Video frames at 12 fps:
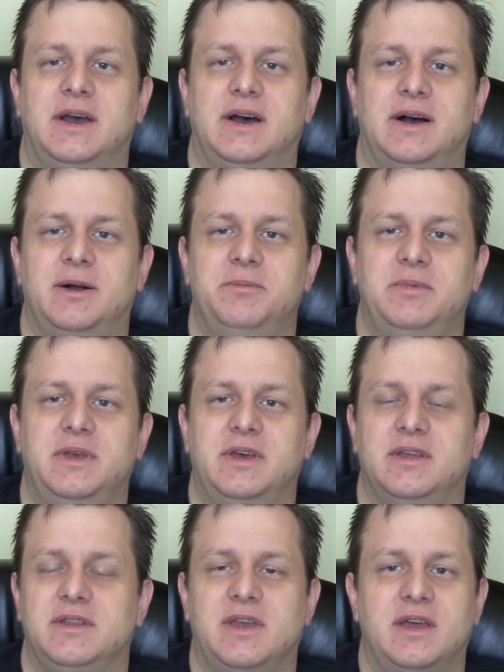And
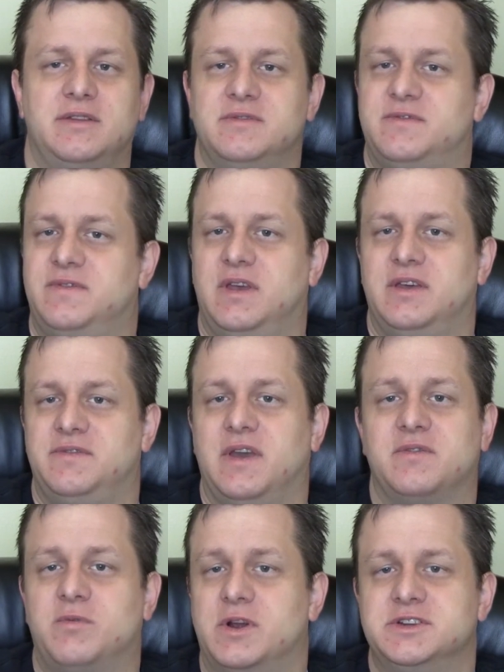again, if you
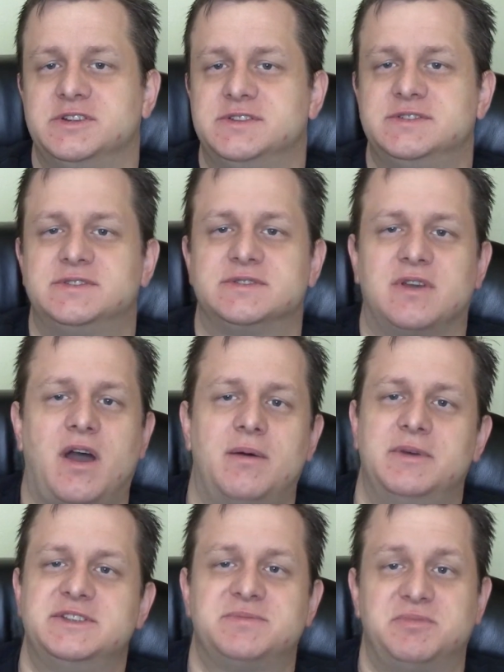have questions,
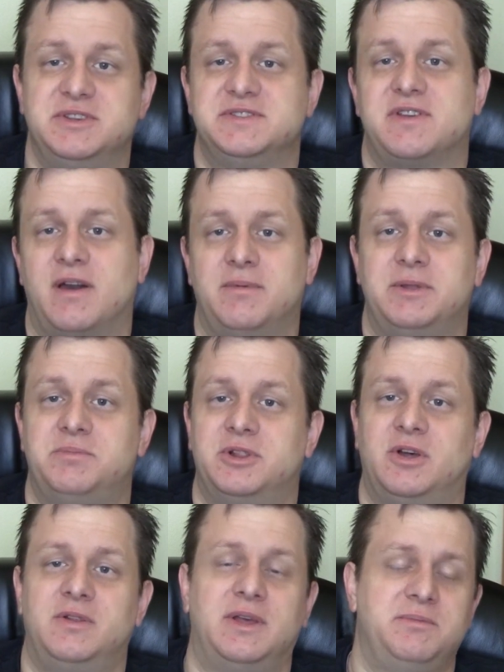comments, please comment
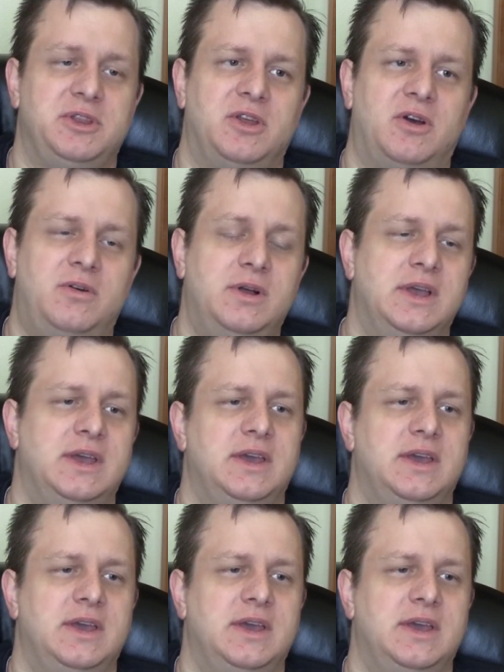below, let me know.